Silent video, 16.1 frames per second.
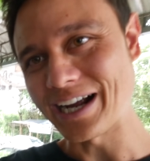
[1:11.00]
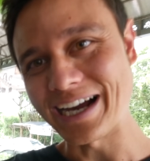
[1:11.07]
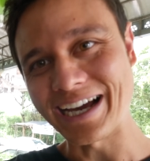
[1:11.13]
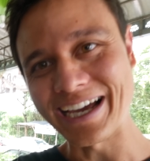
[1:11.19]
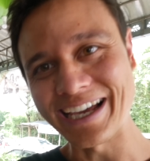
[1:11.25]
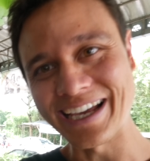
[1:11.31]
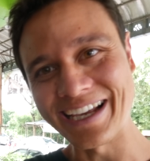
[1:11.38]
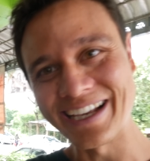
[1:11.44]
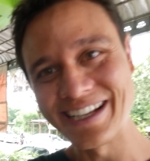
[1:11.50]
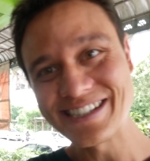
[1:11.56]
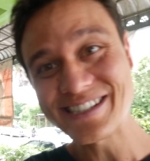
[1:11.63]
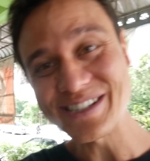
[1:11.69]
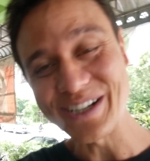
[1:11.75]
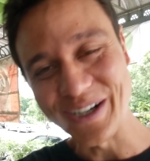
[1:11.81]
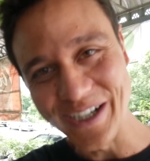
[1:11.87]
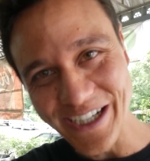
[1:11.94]
I
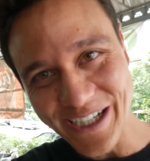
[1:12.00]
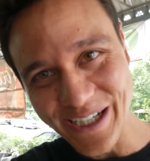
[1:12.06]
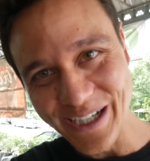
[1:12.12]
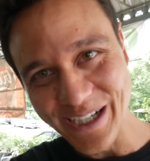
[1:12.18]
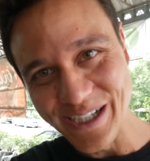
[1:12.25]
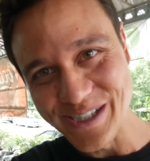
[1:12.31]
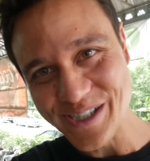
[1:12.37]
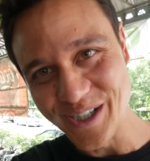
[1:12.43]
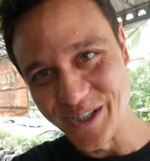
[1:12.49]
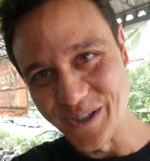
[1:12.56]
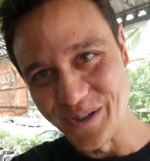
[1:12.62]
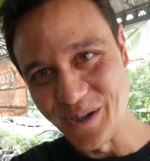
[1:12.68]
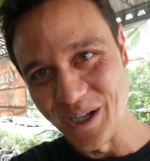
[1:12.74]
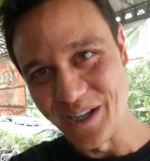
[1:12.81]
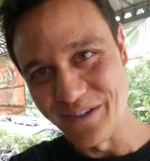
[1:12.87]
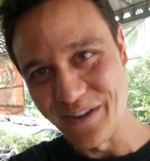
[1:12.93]
start eating and show
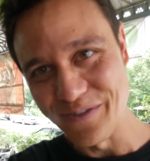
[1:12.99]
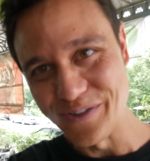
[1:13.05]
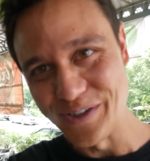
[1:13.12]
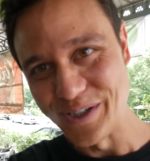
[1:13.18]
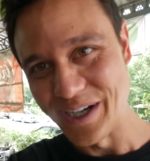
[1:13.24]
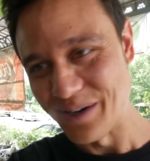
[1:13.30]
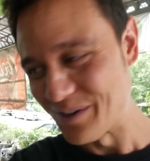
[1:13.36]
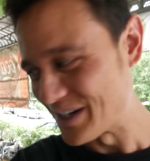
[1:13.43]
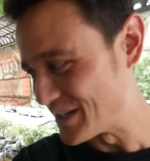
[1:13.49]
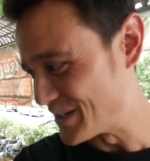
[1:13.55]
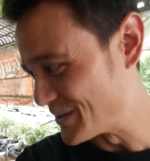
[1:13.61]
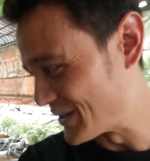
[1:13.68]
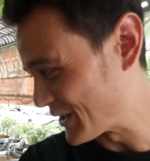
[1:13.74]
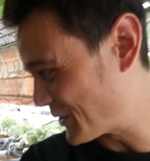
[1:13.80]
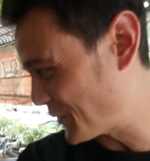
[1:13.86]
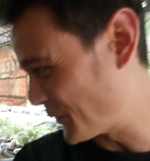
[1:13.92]
you all of the food, I want to do
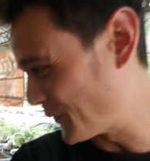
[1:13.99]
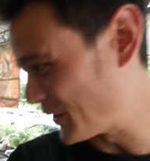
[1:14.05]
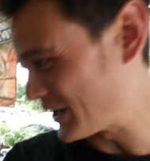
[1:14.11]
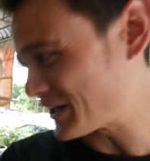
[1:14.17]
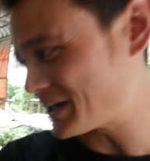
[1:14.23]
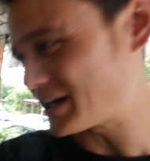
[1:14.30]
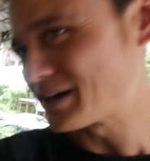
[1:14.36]
a quick